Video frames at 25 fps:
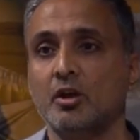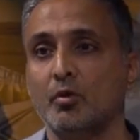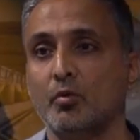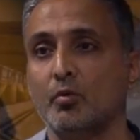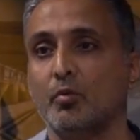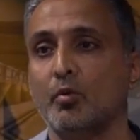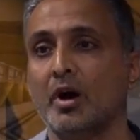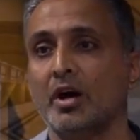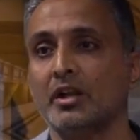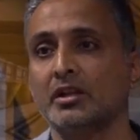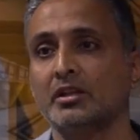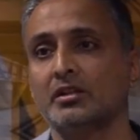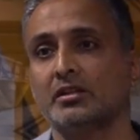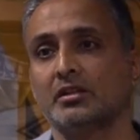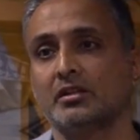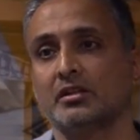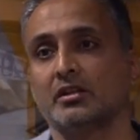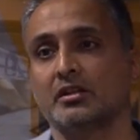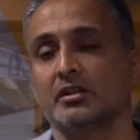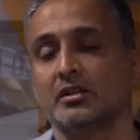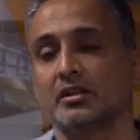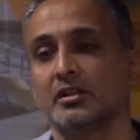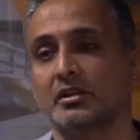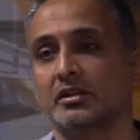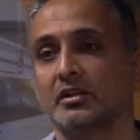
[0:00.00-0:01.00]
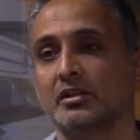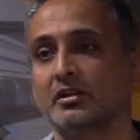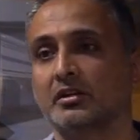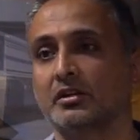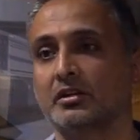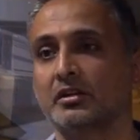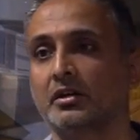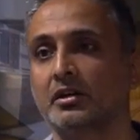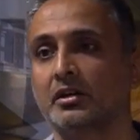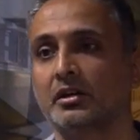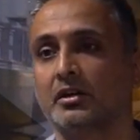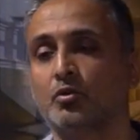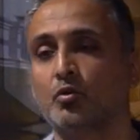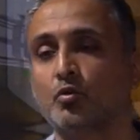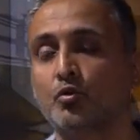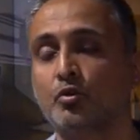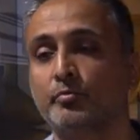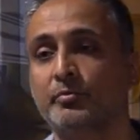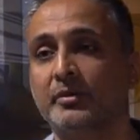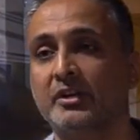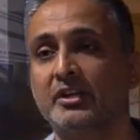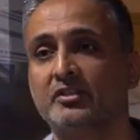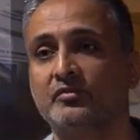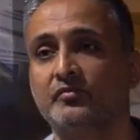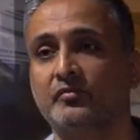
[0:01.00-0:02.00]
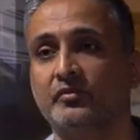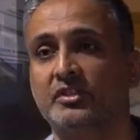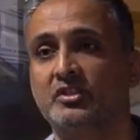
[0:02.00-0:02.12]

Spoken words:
One code base